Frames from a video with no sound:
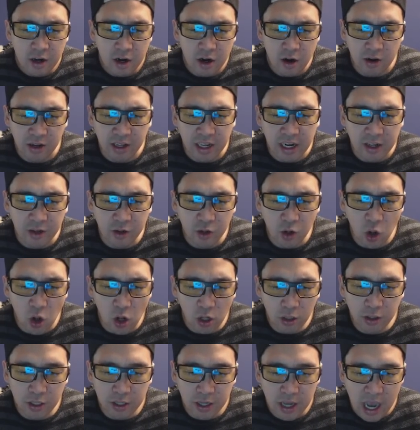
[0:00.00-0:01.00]
Alright, getting
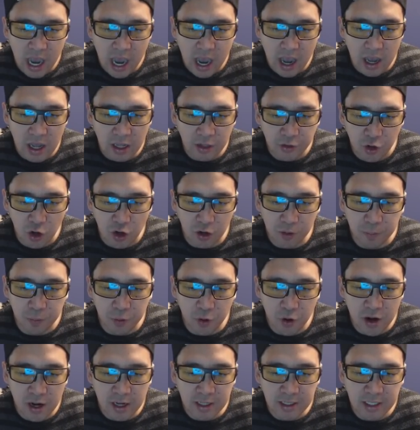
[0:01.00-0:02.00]
gold. Dark
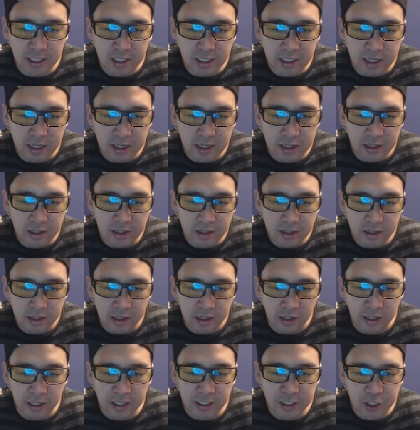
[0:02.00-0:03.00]
Prince.
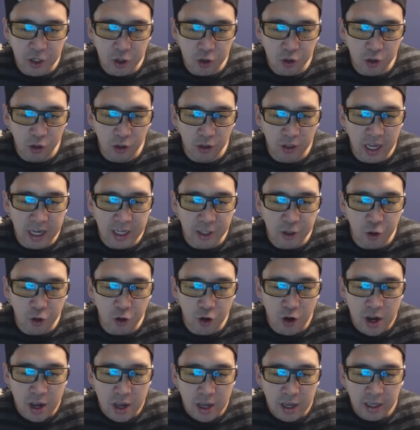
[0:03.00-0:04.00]
Elixir
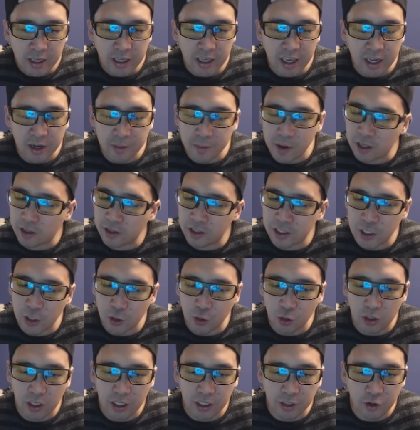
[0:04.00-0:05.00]
Collector. Getting my
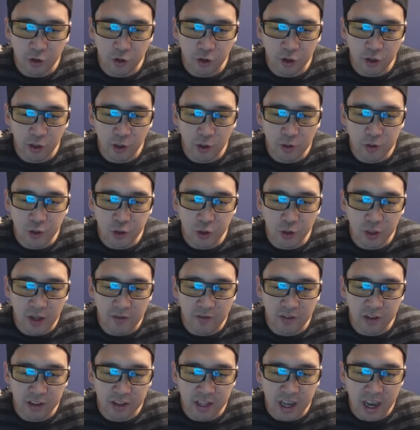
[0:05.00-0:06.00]
Elixir Collector close to
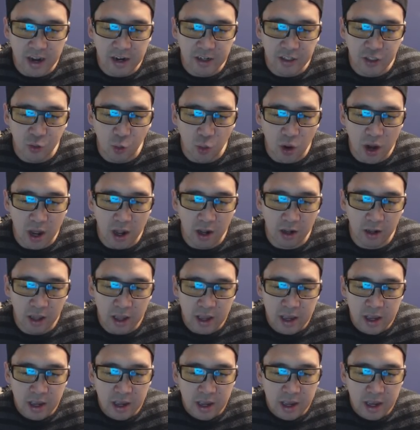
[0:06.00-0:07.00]
level 10 as
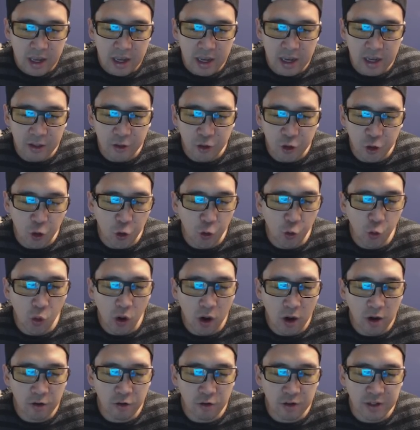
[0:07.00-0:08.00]
well and
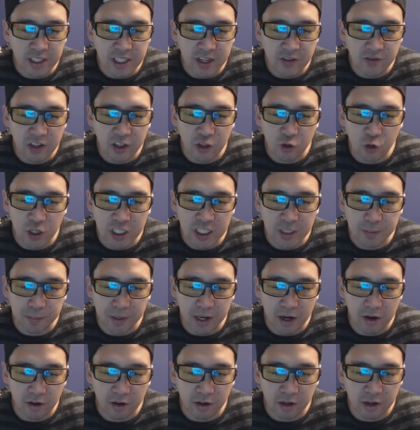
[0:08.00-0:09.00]
273
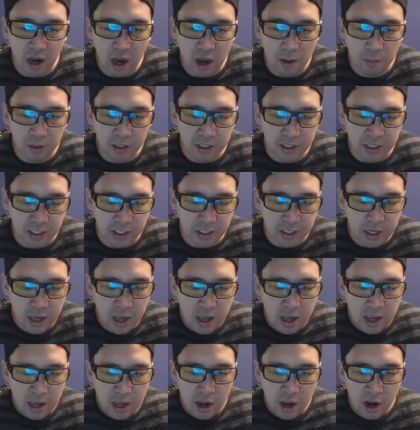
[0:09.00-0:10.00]
spear goblins.
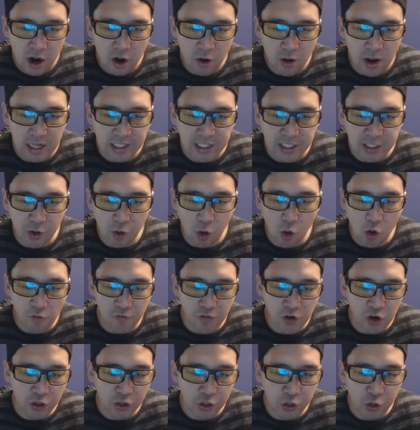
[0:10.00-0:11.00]
Alright, so
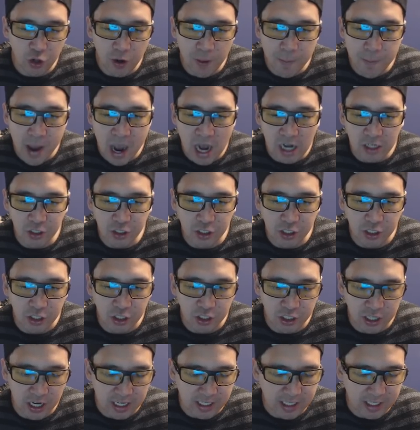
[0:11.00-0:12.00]
over to the magical
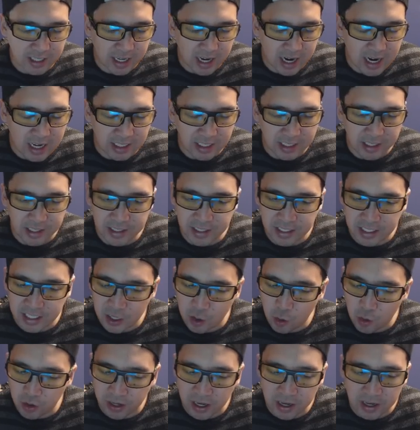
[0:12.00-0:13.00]
chest, guys. So let's
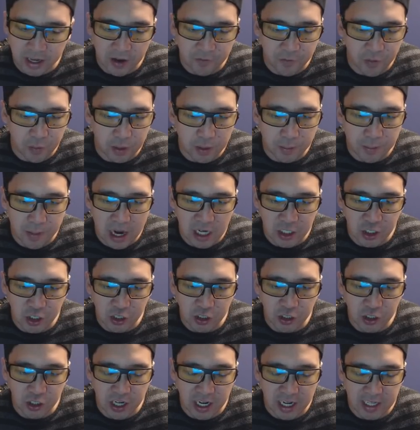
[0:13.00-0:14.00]
see what we can get from the
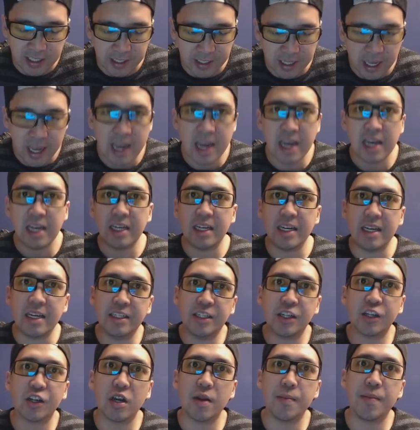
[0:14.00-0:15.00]
magical chest.
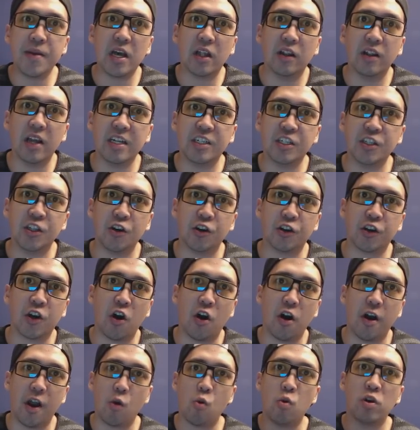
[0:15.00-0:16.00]
Is it going to be a legendary
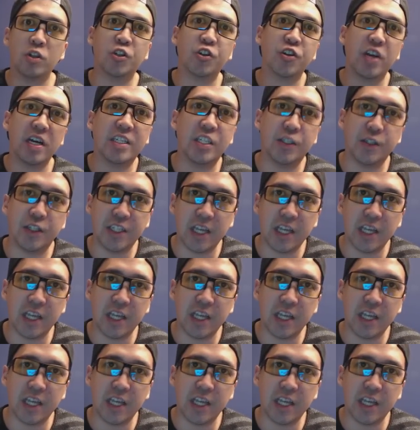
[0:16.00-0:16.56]
card? I want you guys to